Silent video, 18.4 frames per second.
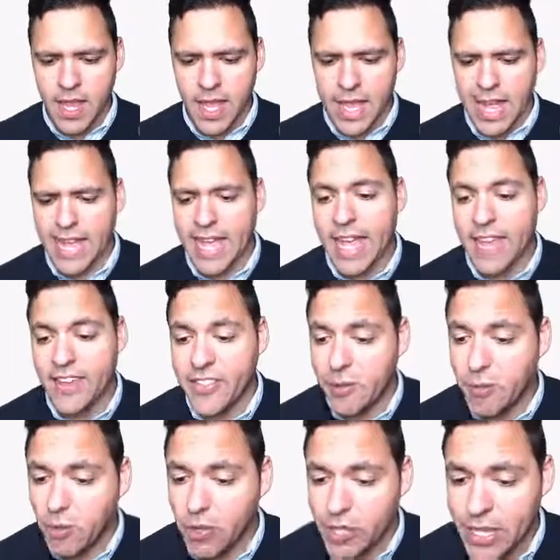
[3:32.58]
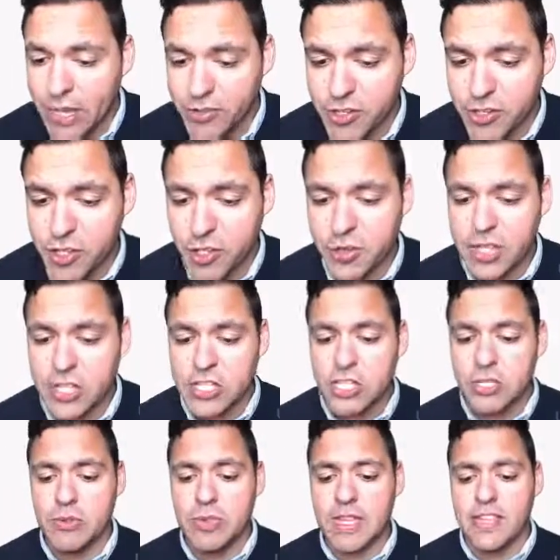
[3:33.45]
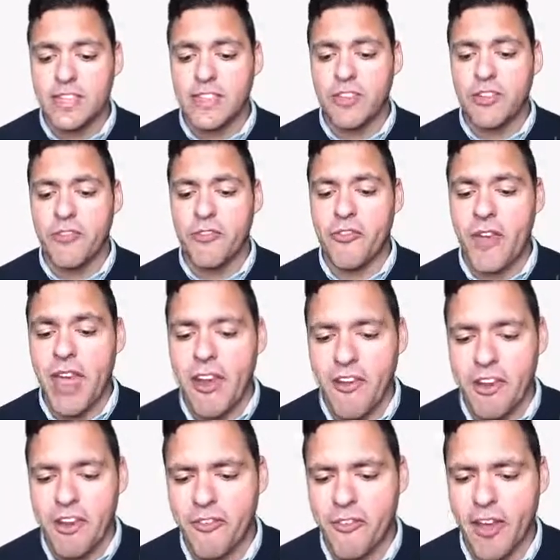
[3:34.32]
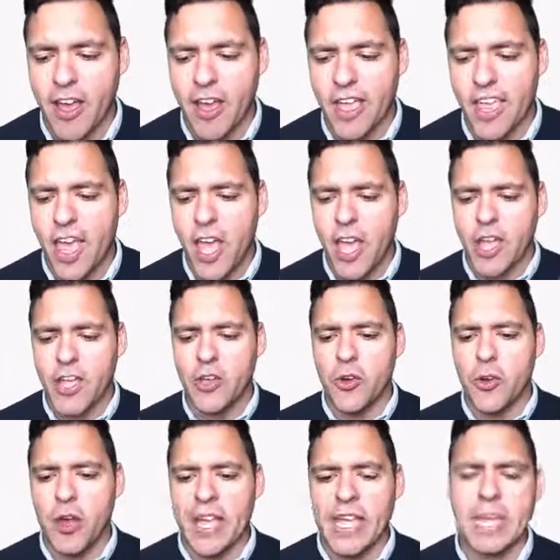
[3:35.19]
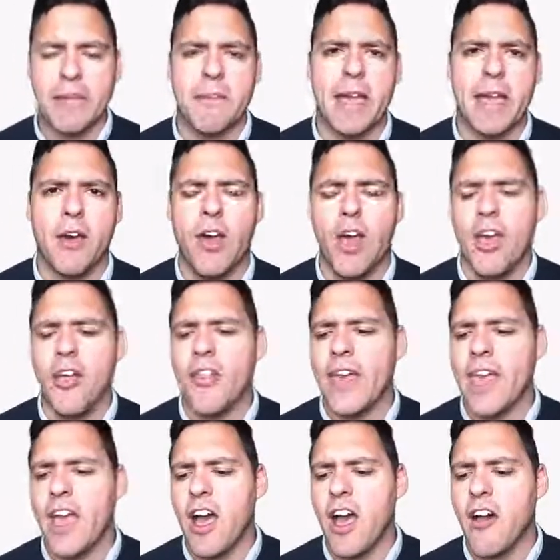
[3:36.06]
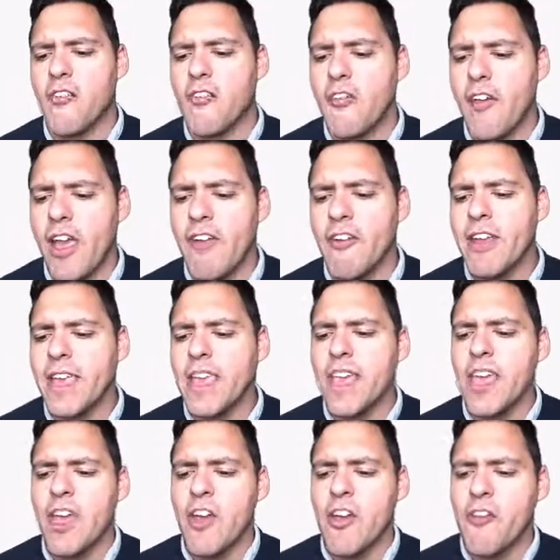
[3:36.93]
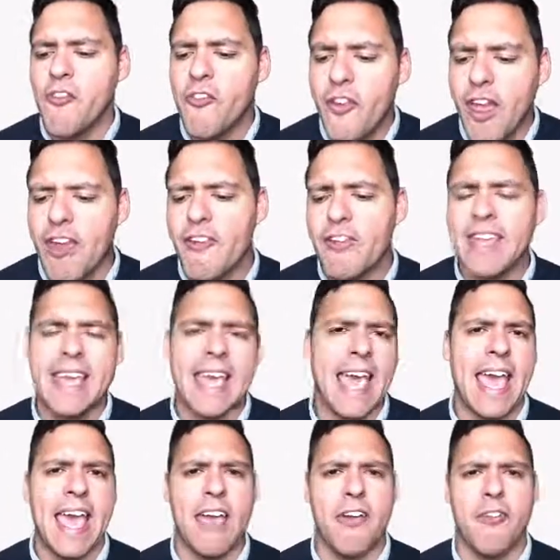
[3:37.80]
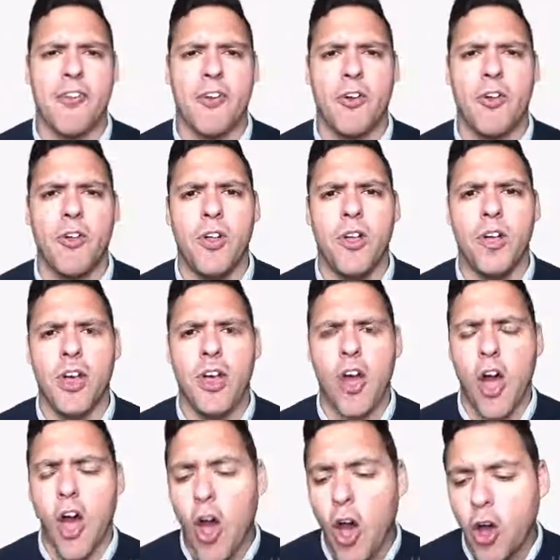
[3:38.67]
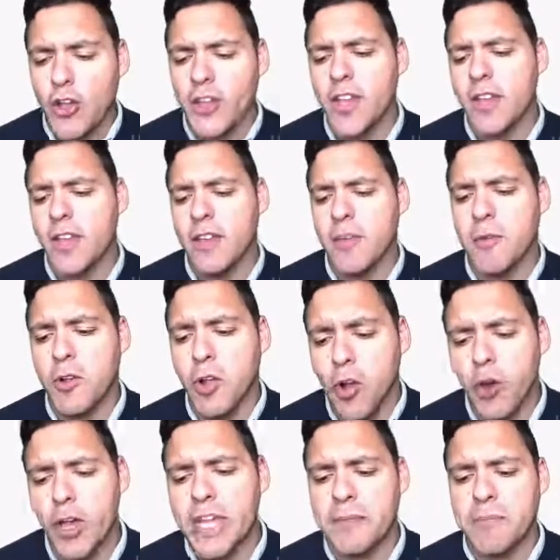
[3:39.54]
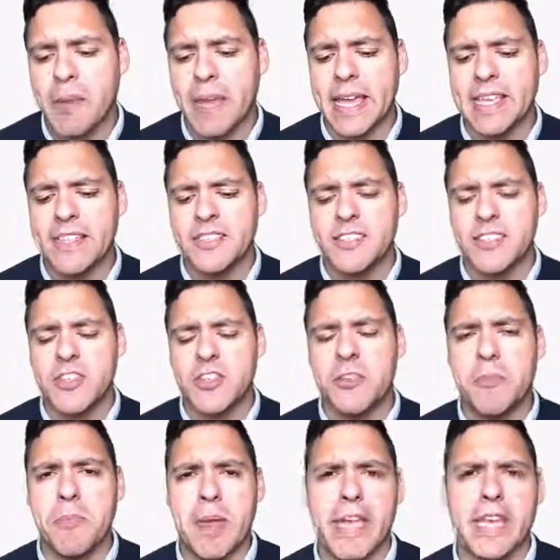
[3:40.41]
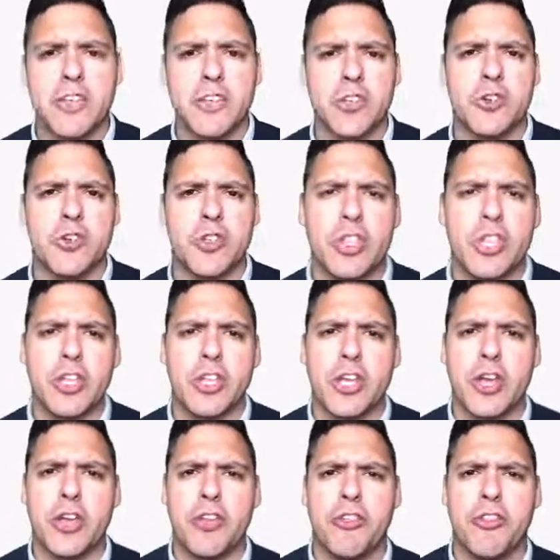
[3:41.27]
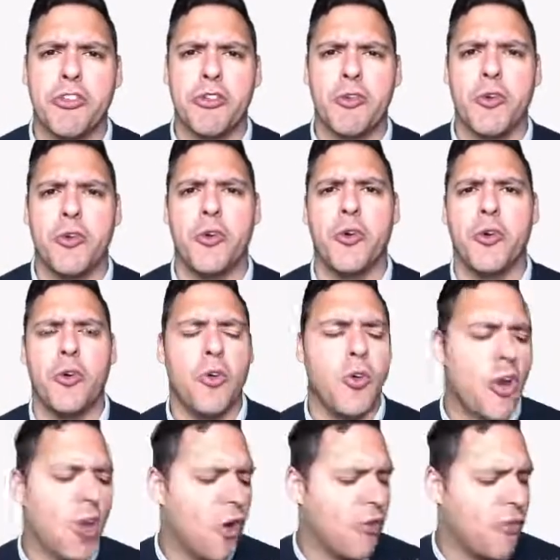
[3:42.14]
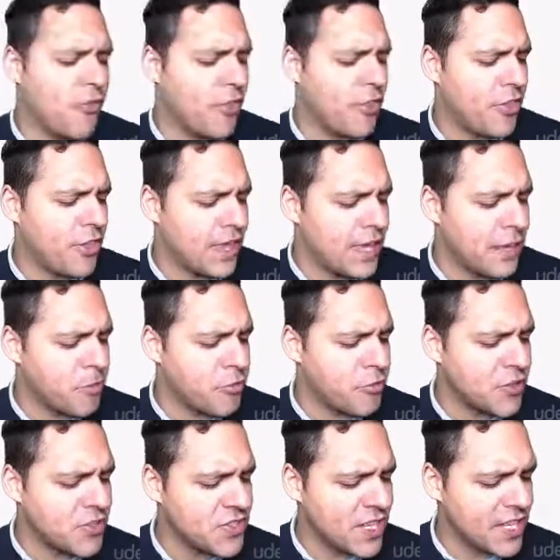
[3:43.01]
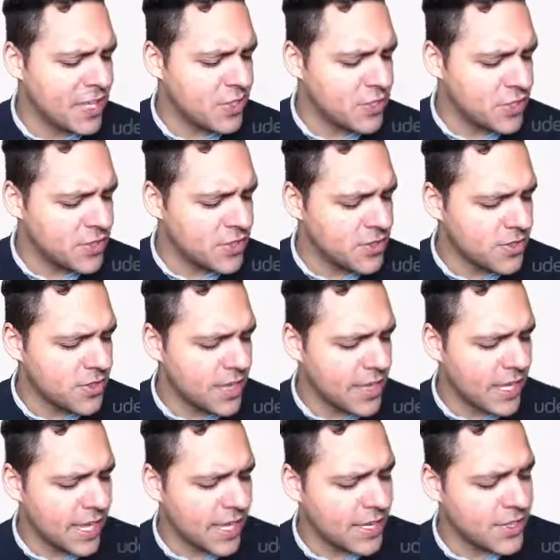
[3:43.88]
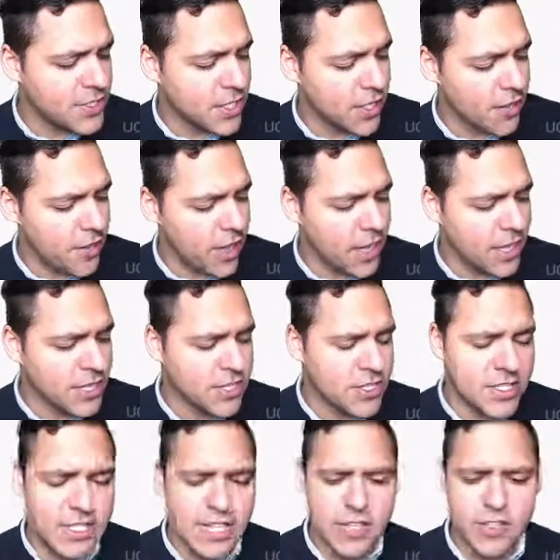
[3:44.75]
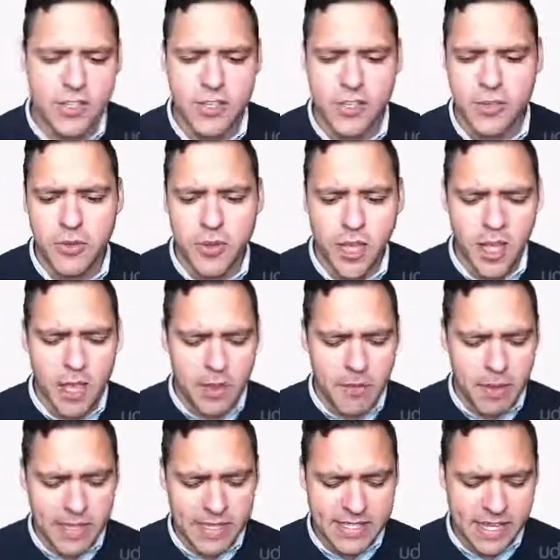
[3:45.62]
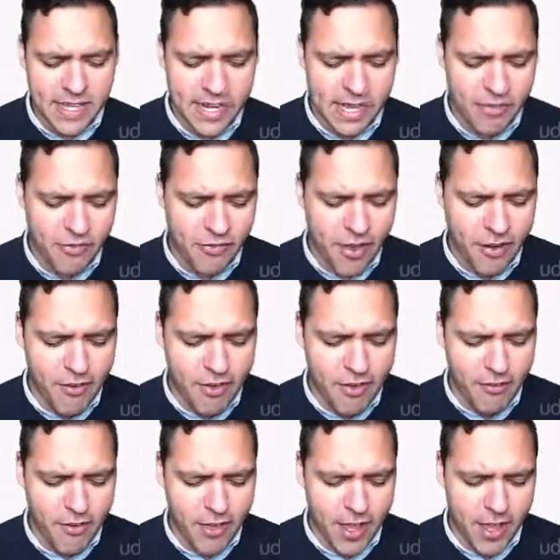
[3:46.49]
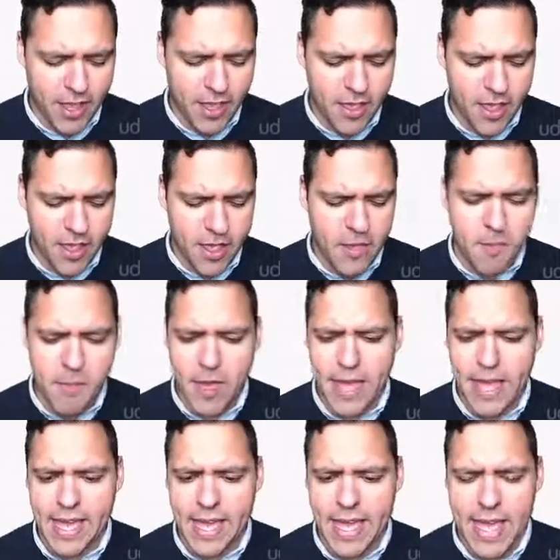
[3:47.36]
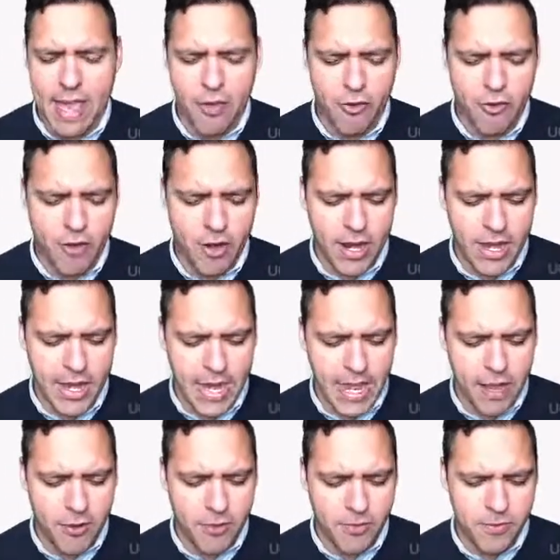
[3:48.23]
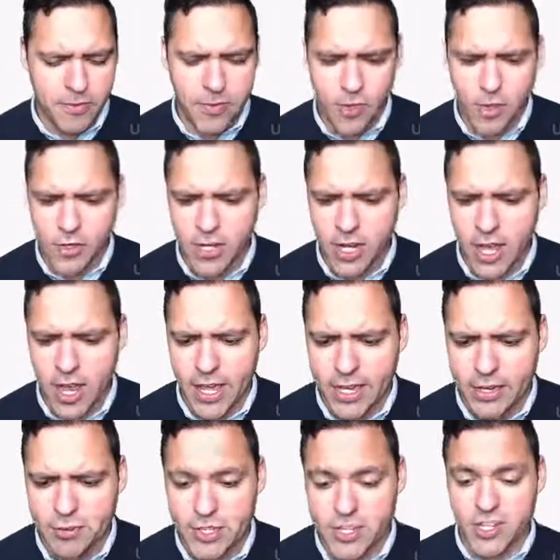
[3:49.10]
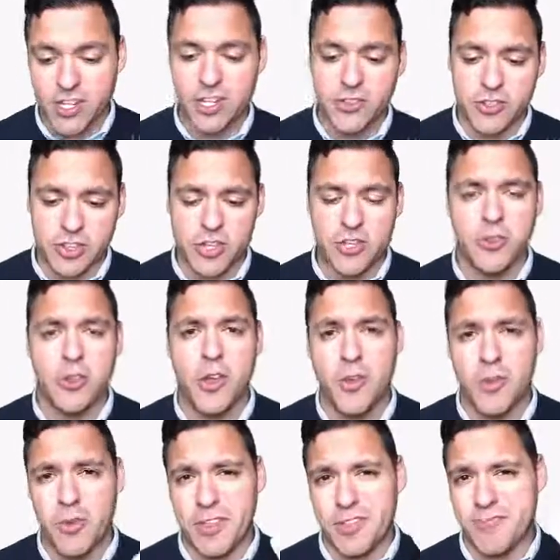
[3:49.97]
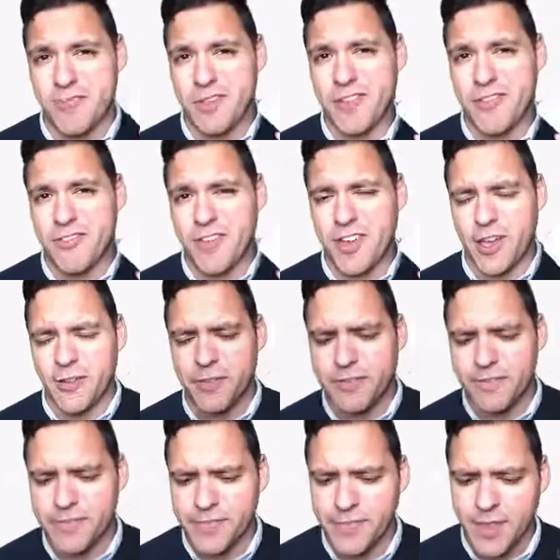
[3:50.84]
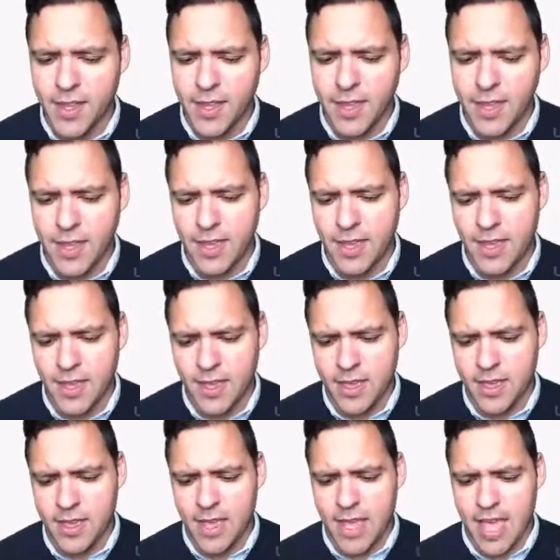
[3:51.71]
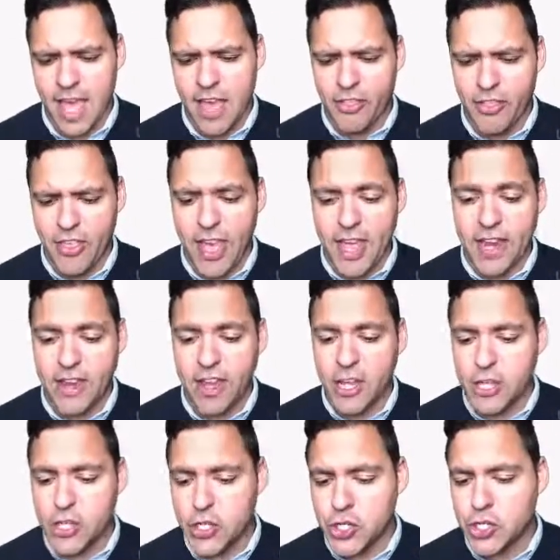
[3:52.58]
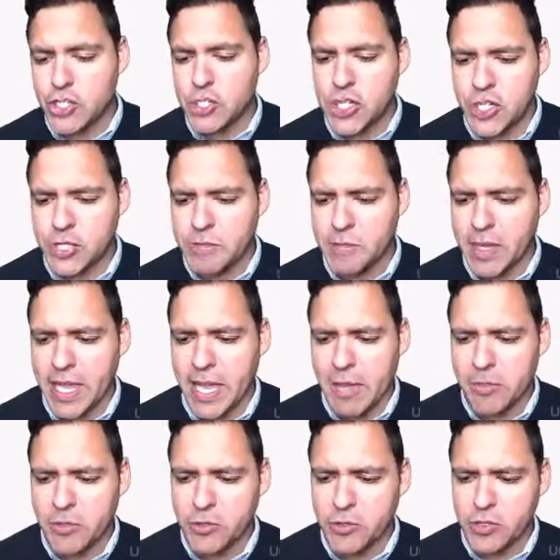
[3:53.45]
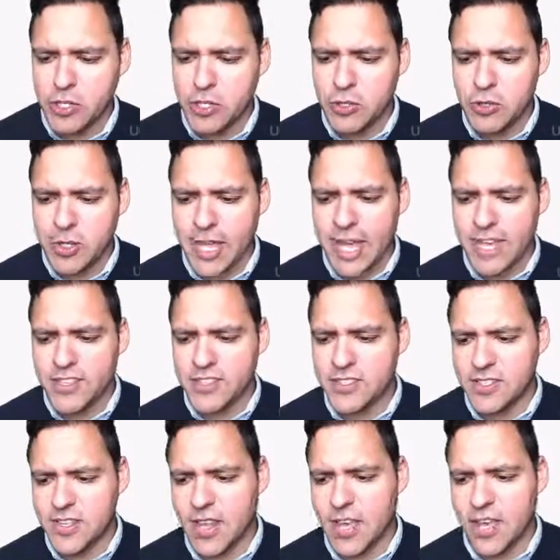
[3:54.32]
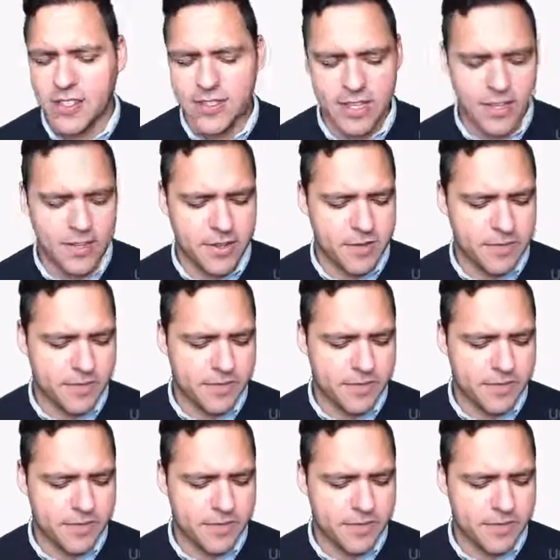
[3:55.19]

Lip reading: Okay, and then what you have to do is you need to verify your email. They are very, very careful on Coinbase to make sure that you go through all of the procedures. Okay, so I just need to basically verify my account right now online, which I'll do with my phone. And then I should just be able to get started.